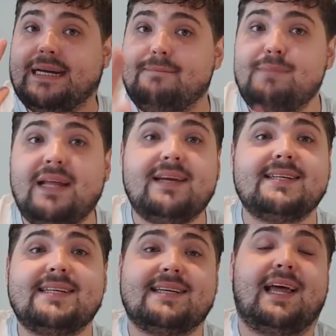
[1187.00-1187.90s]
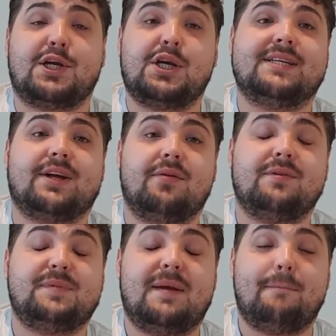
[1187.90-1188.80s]
mainly because this election is going
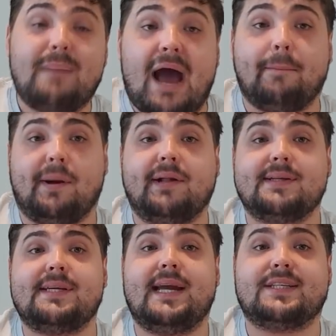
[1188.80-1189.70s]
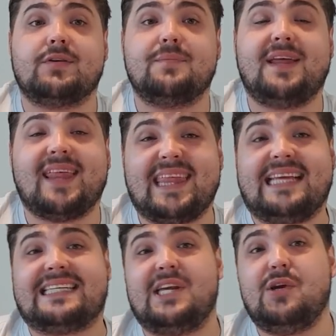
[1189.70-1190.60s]
to be about policy. It's going to be about the
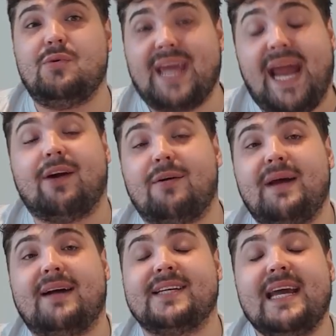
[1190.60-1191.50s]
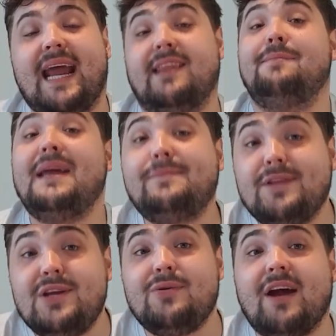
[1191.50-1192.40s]
things that you care about and the people
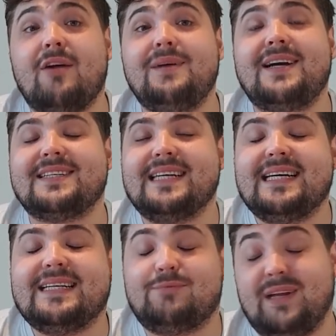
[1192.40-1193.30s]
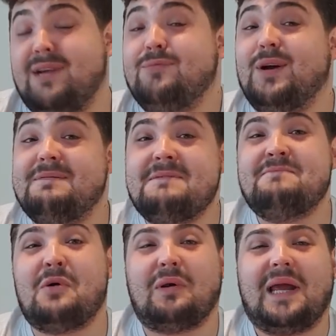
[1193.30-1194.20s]
that you care about. Really what
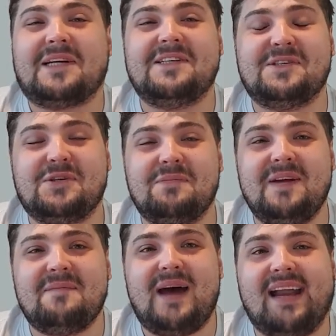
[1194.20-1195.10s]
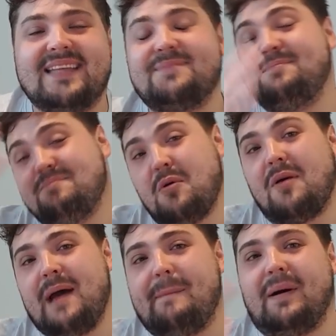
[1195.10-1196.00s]
more elections should be about. It's
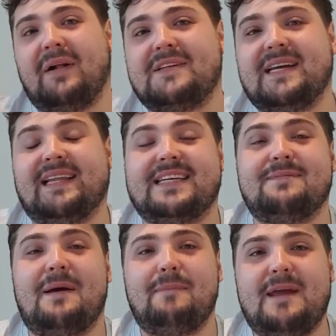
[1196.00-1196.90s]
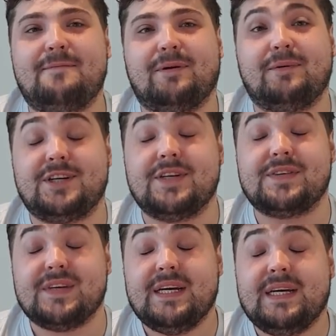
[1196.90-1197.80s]
more about policy and less about people, which
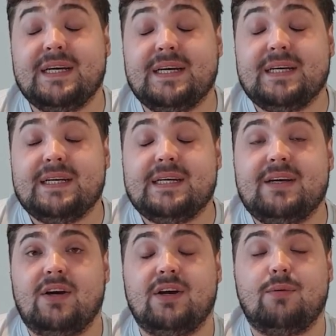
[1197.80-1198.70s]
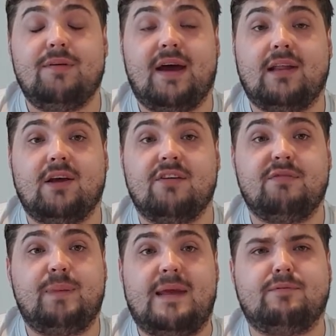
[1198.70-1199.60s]
is, we've had a lot
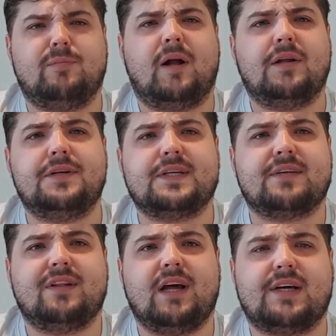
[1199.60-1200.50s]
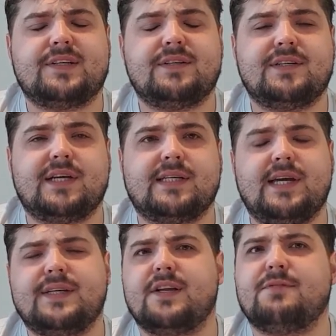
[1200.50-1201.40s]
of people politics over the last 6
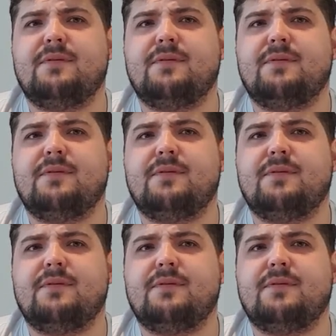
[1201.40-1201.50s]
years and it's